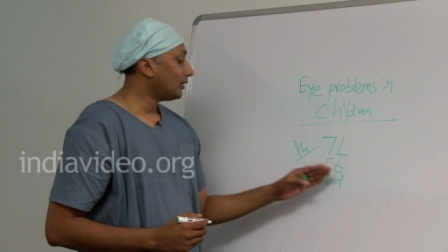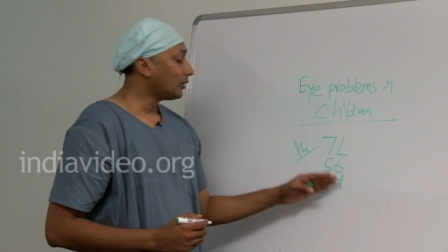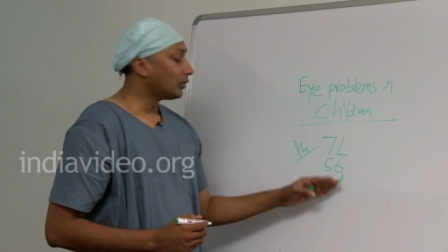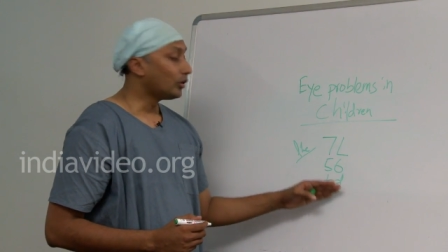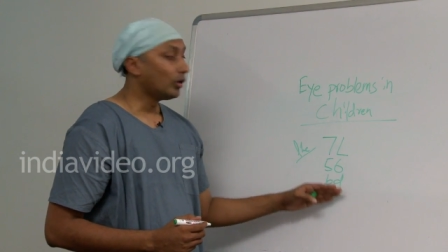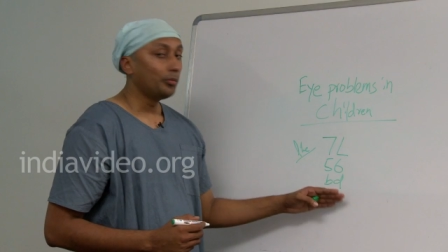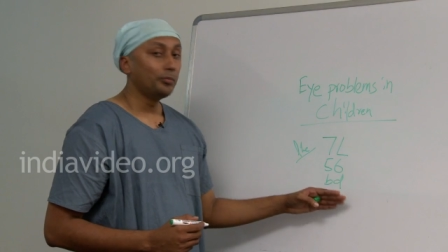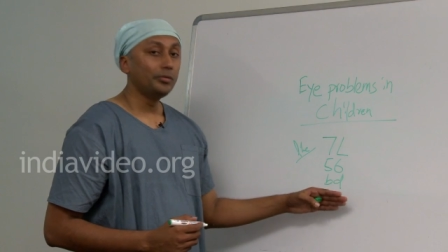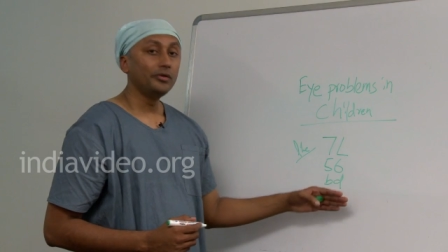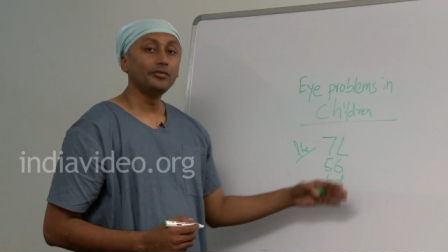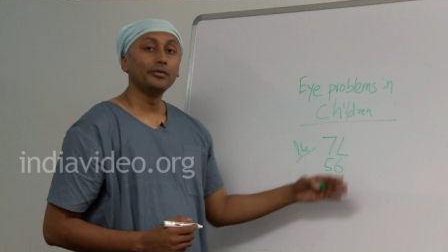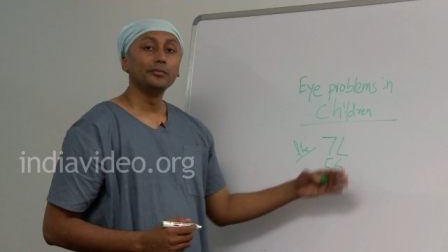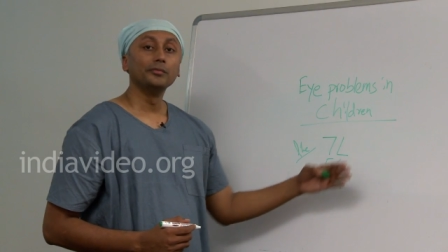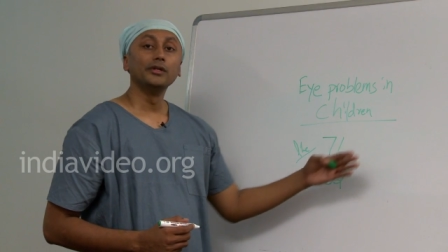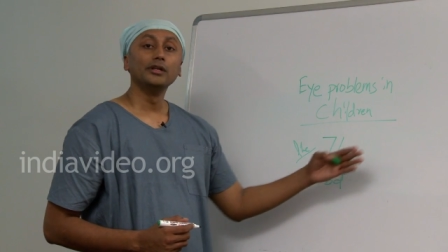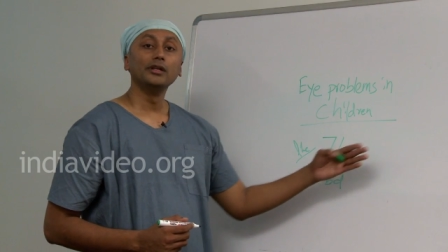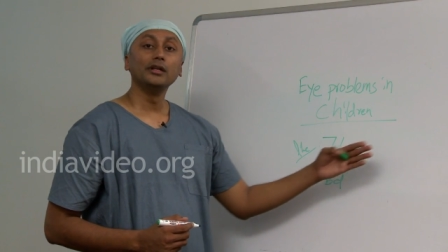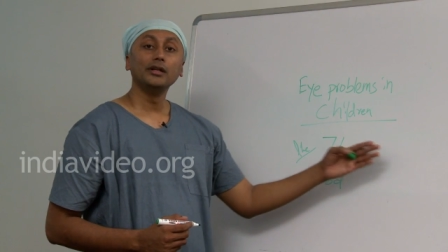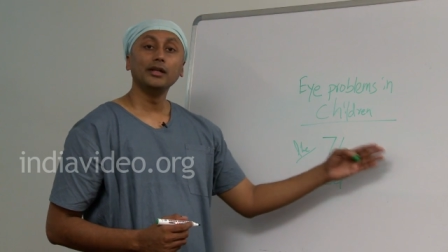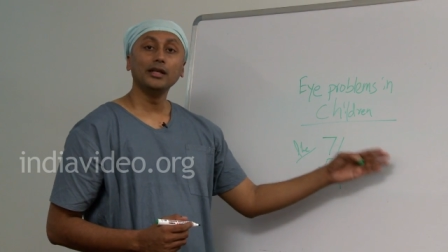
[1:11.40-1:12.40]
copy from
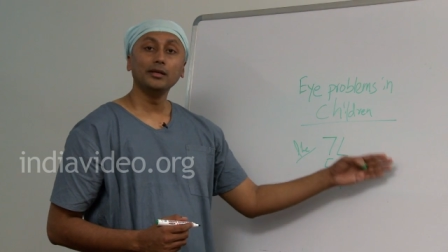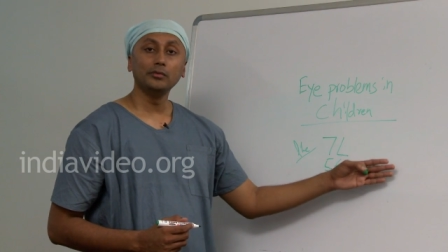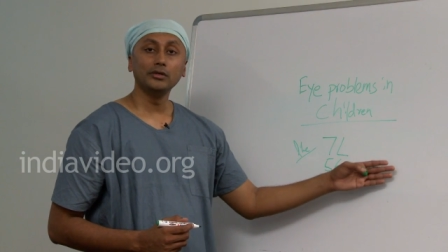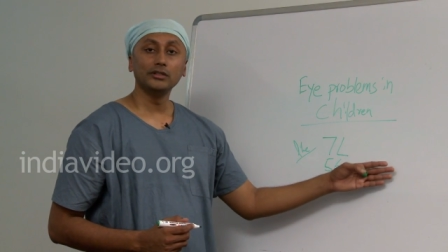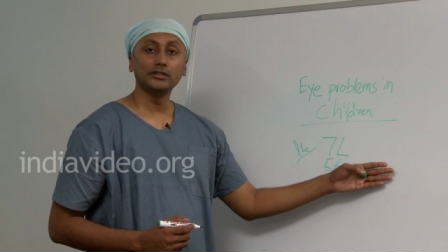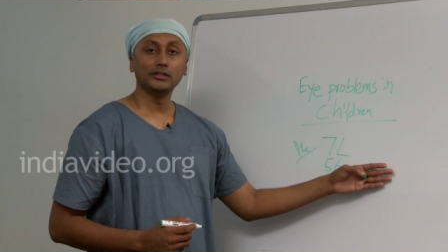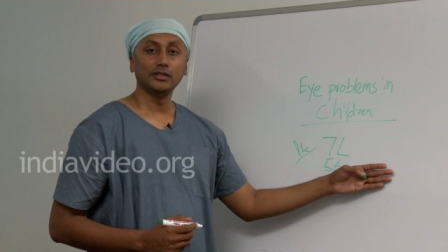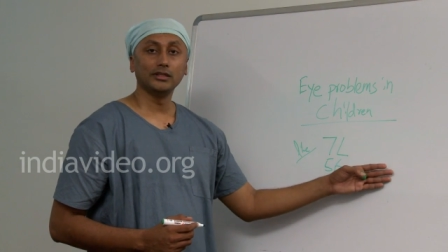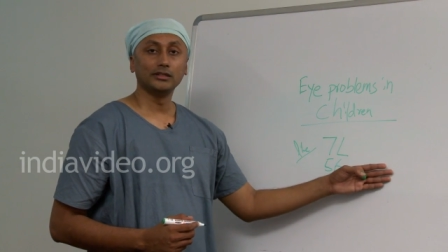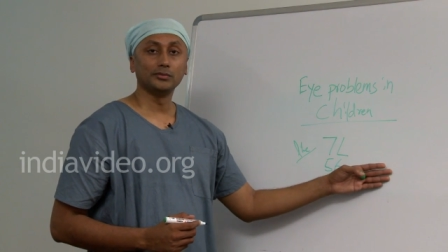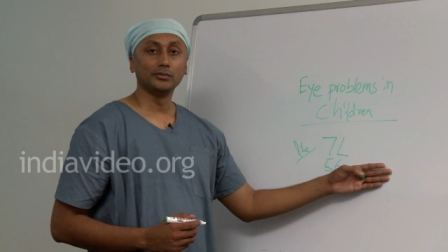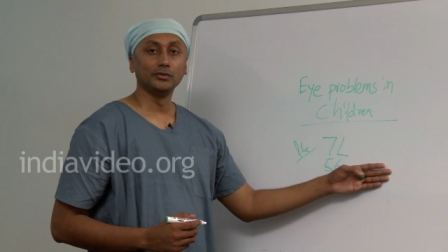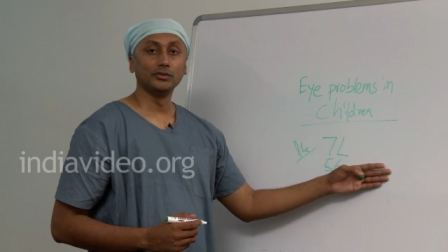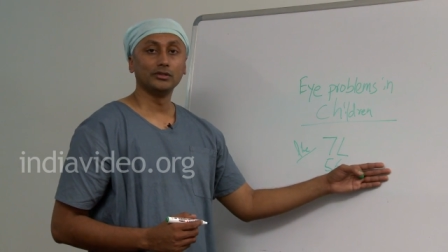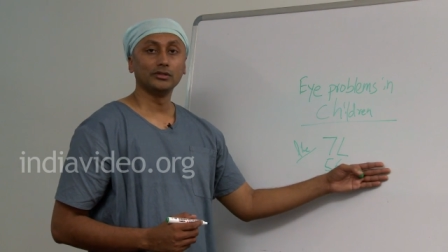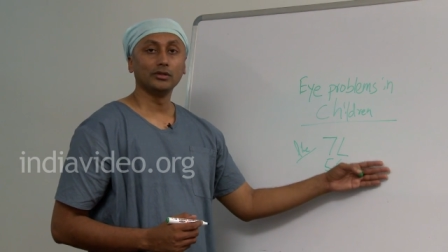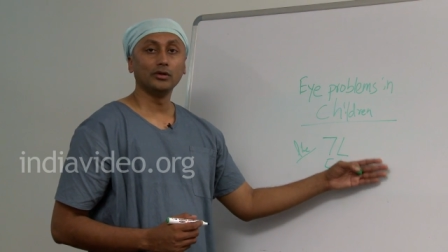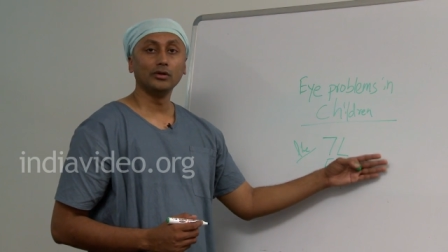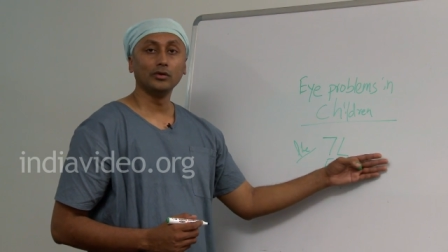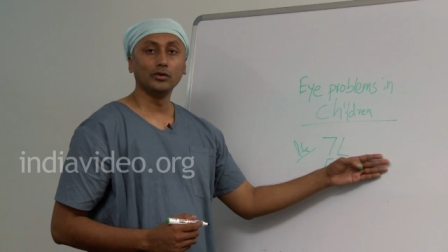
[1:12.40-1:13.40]
the neighbor's
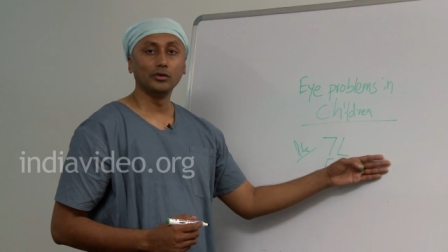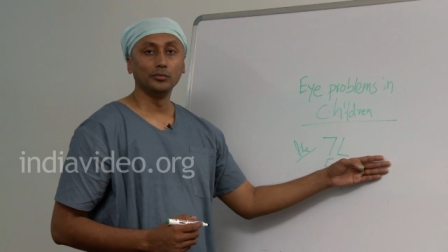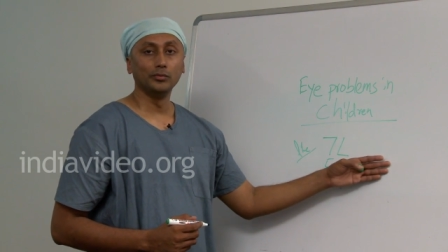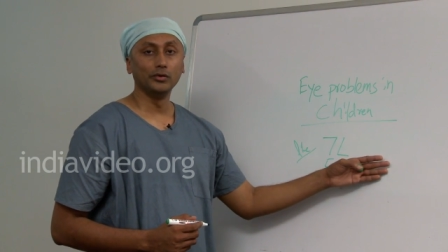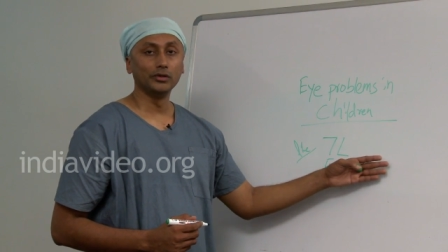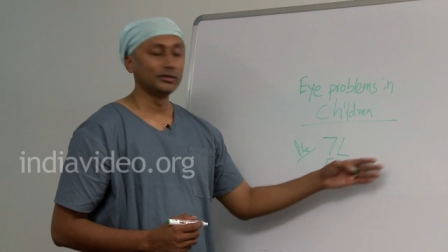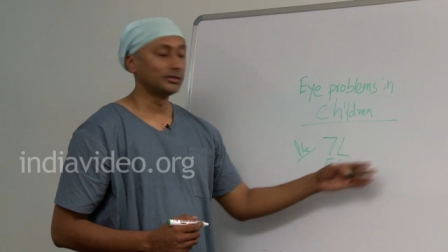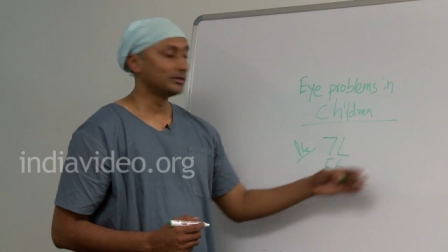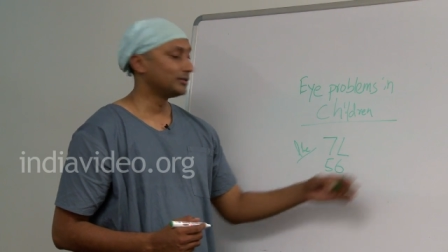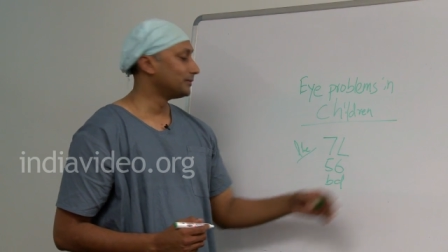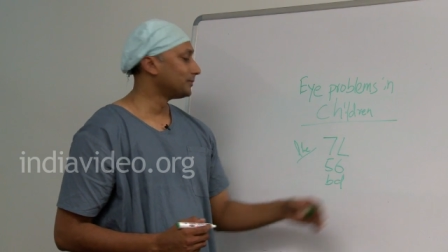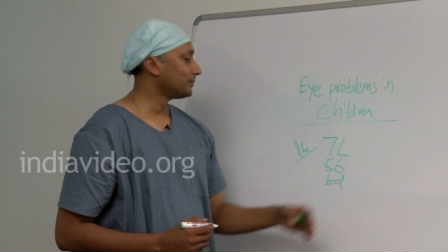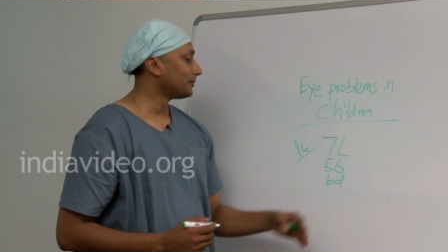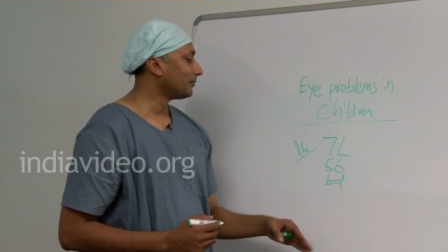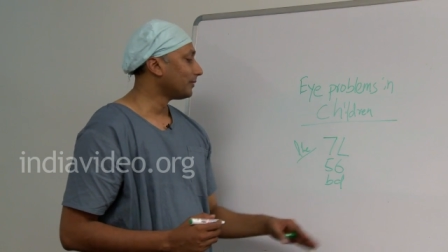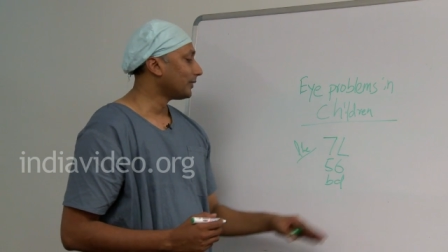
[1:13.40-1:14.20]
textbooks or notebooks.